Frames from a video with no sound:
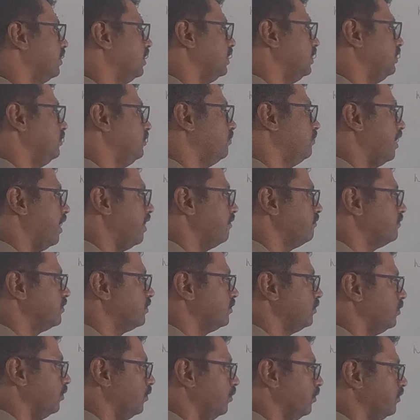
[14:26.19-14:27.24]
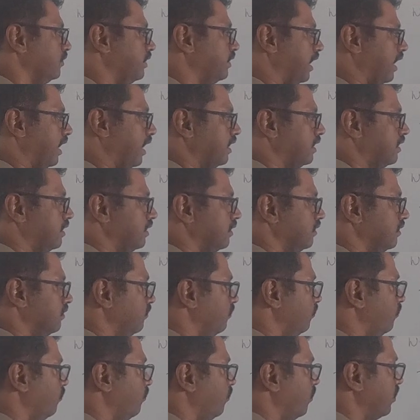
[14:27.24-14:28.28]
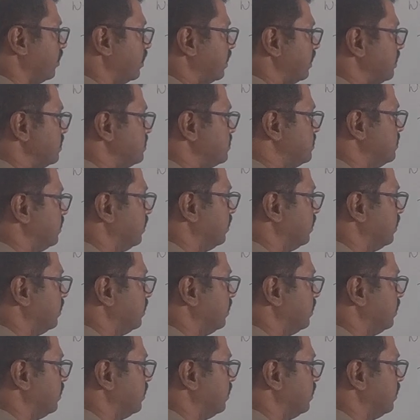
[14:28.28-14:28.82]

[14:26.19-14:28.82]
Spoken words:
you have to know that what is the